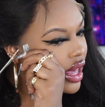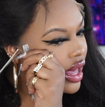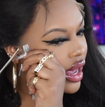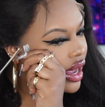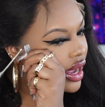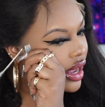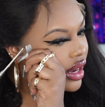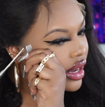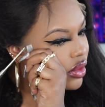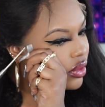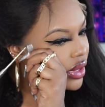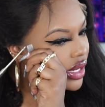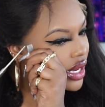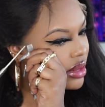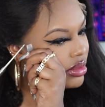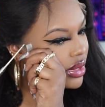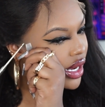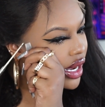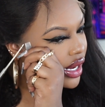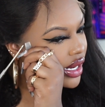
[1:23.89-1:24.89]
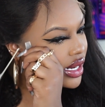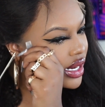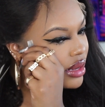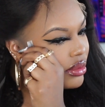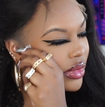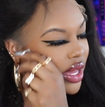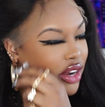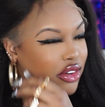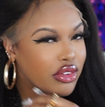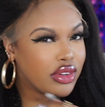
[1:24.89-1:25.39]
and when I'm cutting,
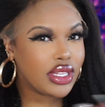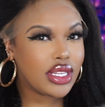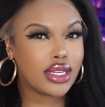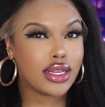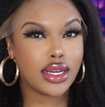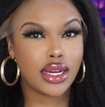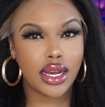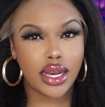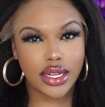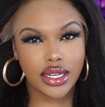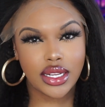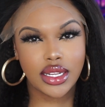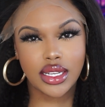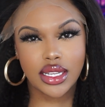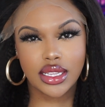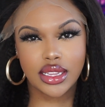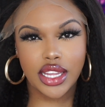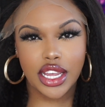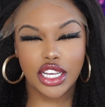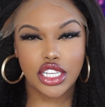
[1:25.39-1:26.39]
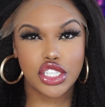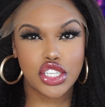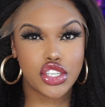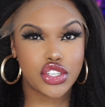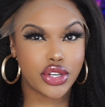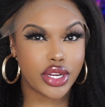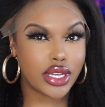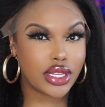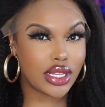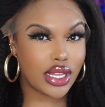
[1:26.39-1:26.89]
I'm not really cutting in like a
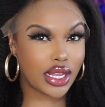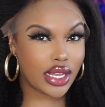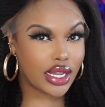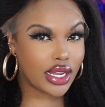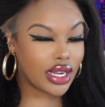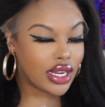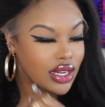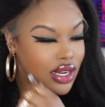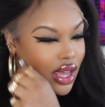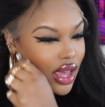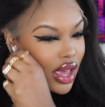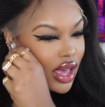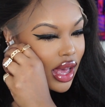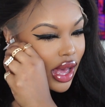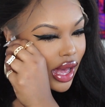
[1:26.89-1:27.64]
straight line.